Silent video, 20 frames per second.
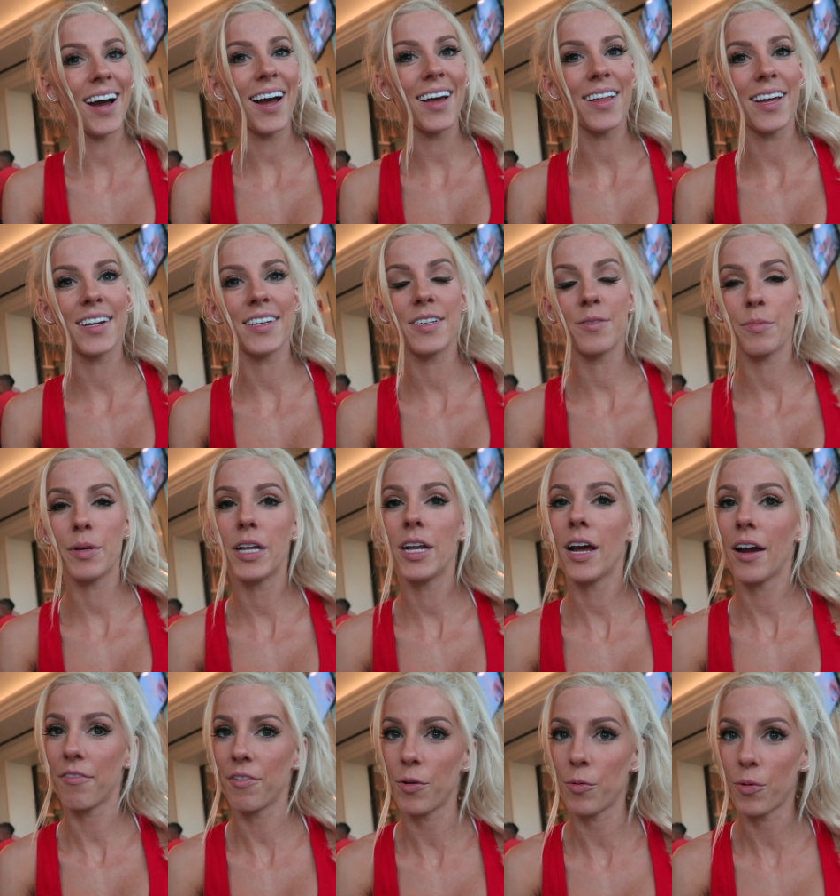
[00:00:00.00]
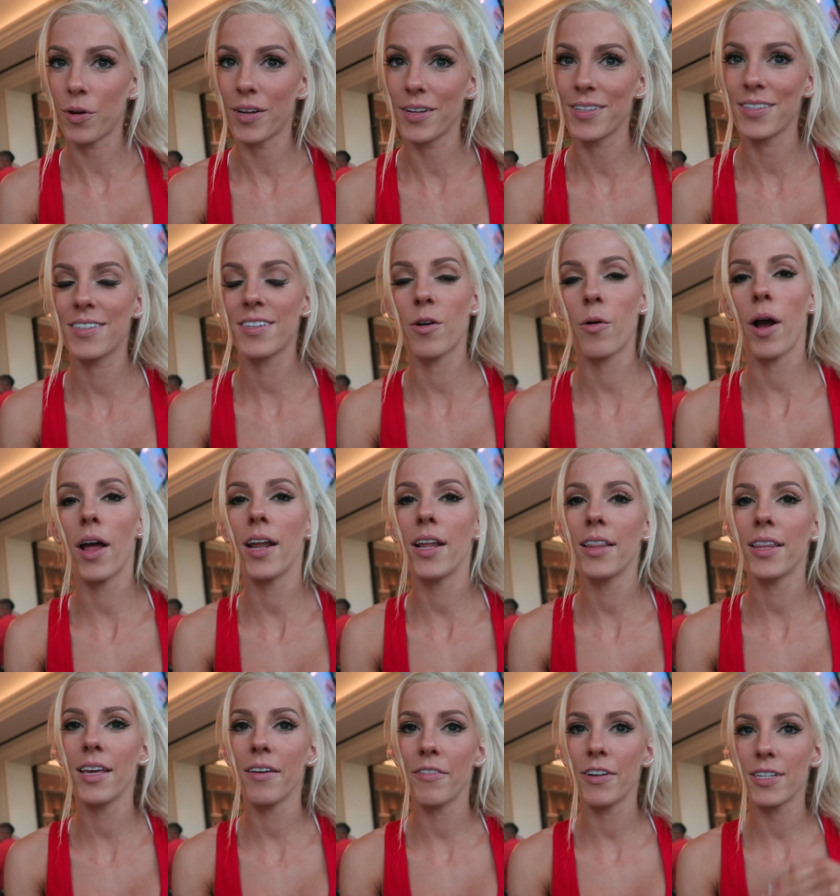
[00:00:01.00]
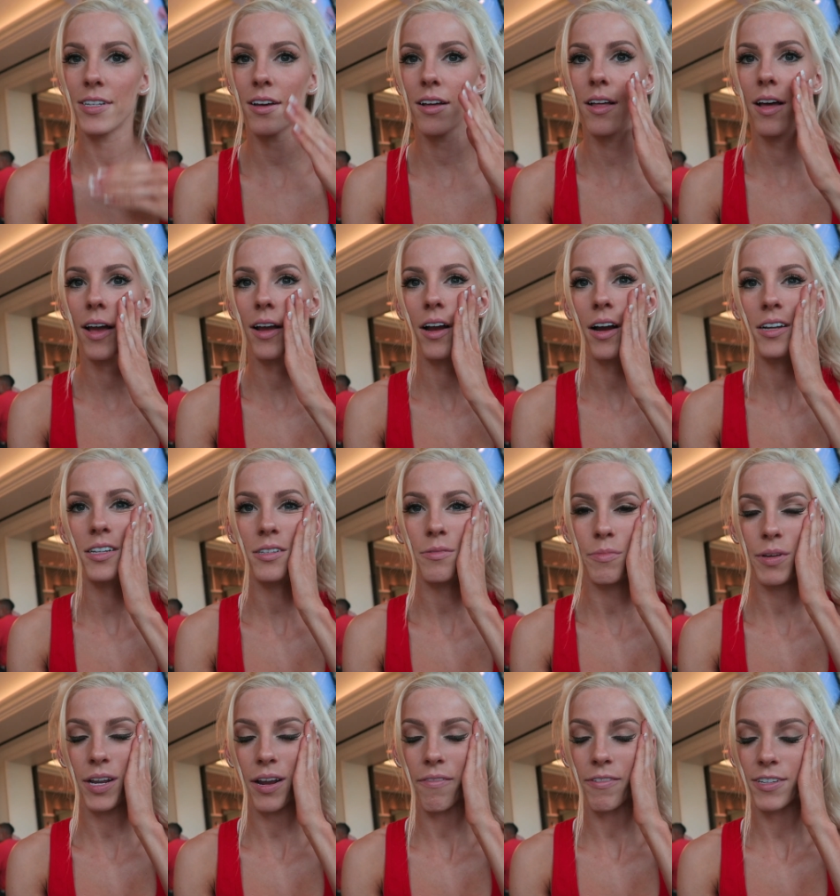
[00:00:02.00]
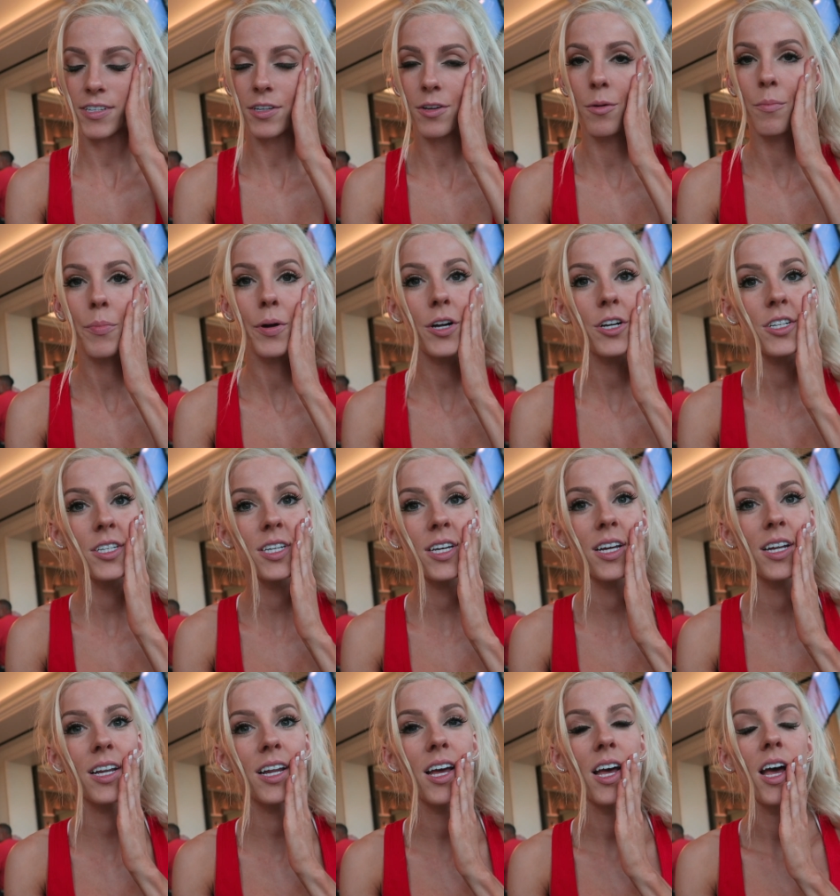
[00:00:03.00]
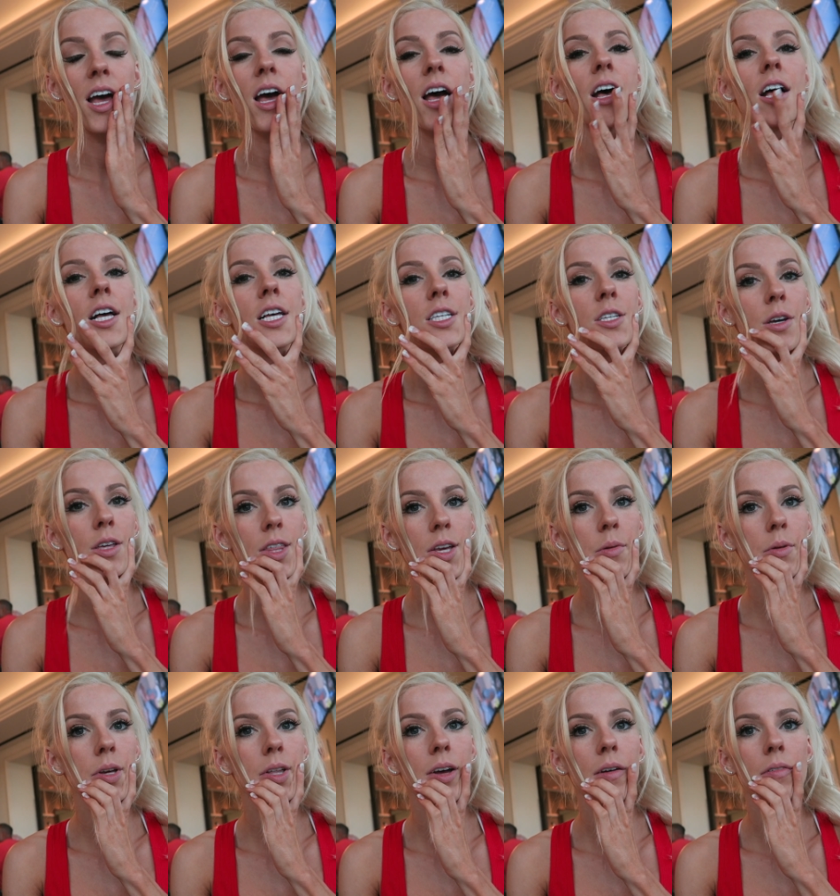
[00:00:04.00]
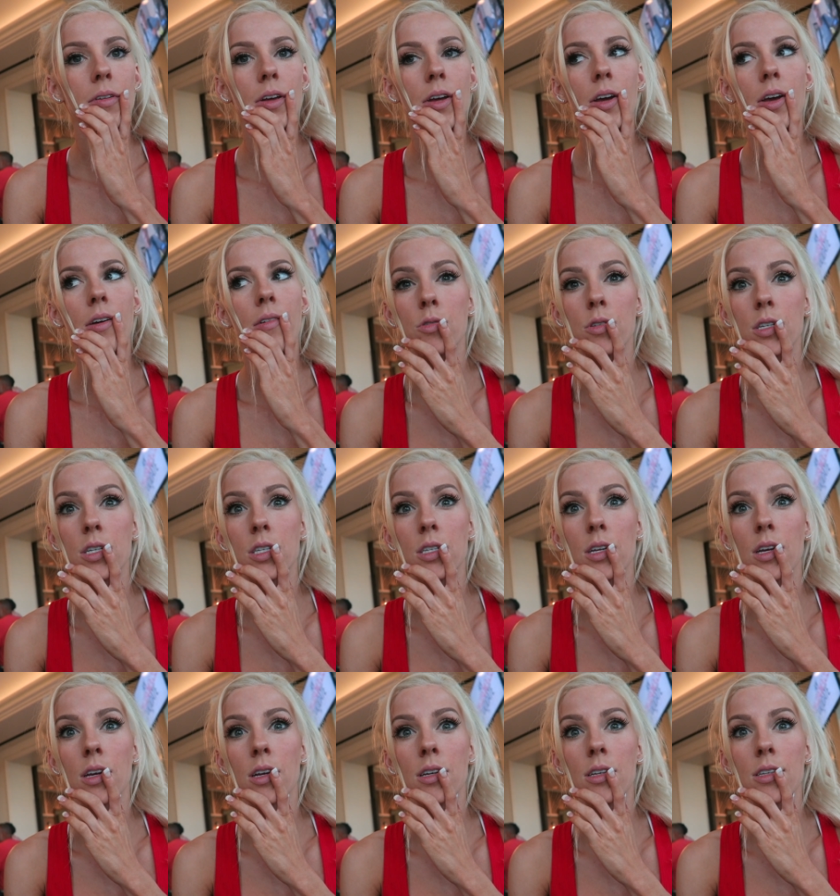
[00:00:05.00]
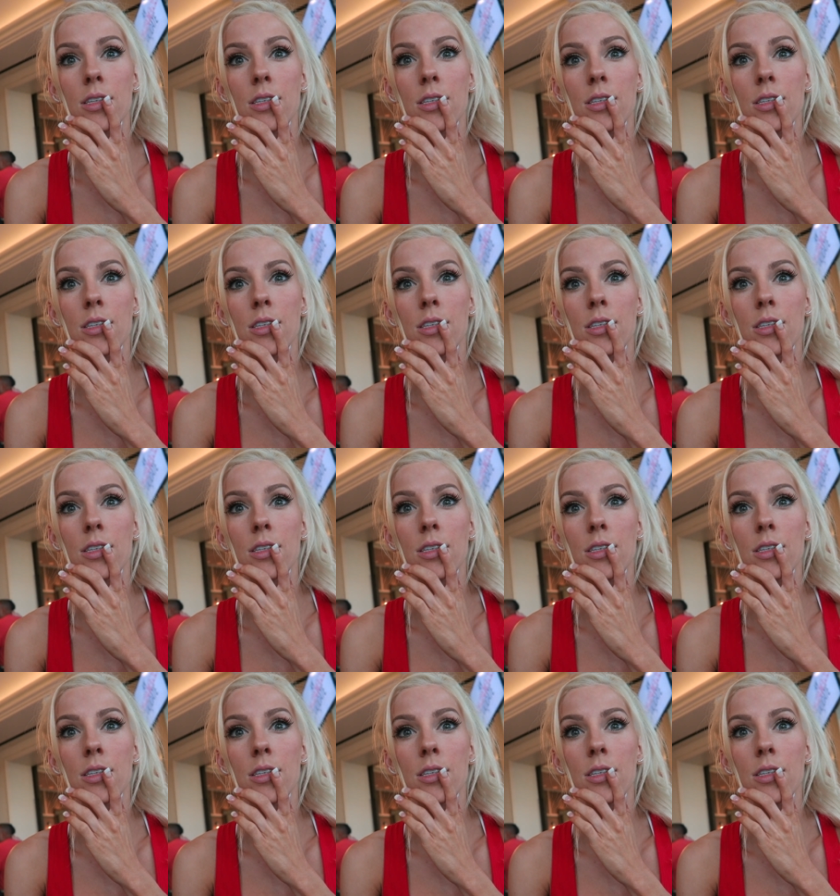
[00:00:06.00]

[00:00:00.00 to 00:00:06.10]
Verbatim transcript: I like to meet everyone. So I didn't leave until I got to meet every single person. So I think we left at six.